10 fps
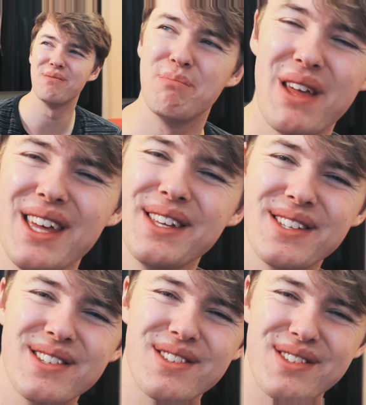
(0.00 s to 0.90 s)

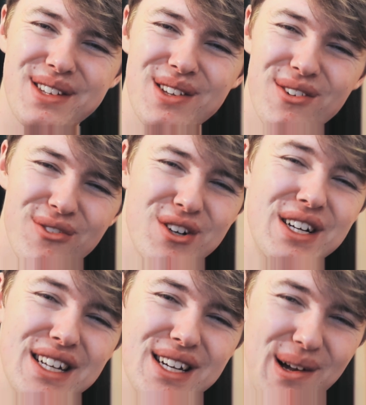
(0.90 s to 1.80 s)
Miz, you're
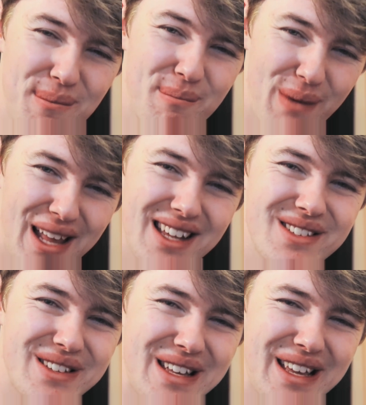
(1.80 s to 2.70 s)
freaking
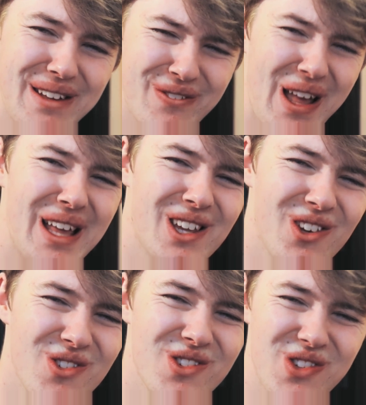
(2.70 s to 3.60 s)
amazing. Thank
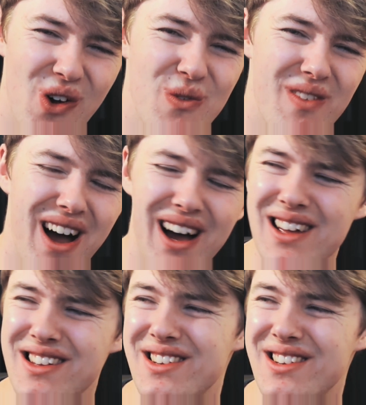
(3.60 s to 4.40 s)
you so much.